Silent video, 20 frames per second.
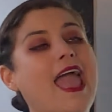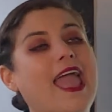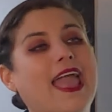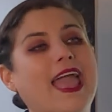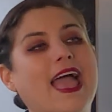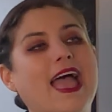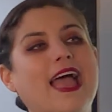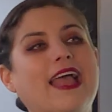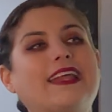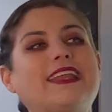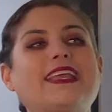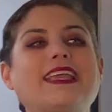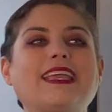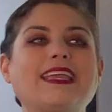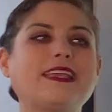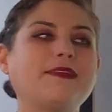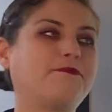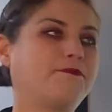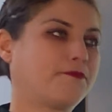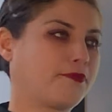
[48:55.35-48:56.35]
And
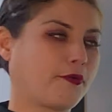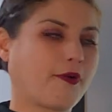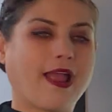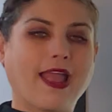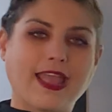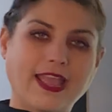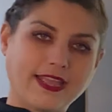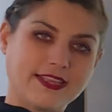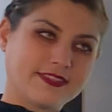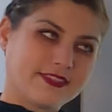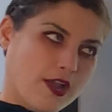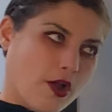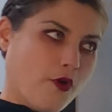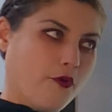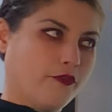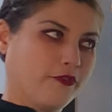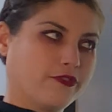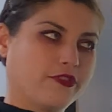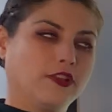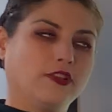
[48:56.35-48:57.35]
he prays
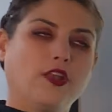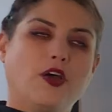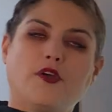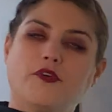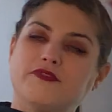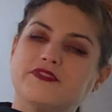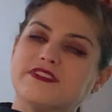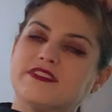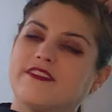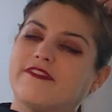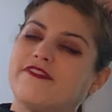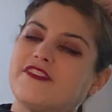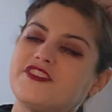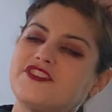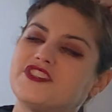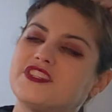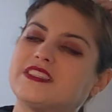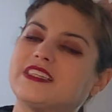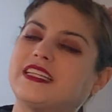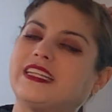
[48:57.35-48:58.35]
over the loaves and the
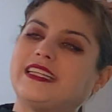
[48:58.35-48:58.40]
fishes.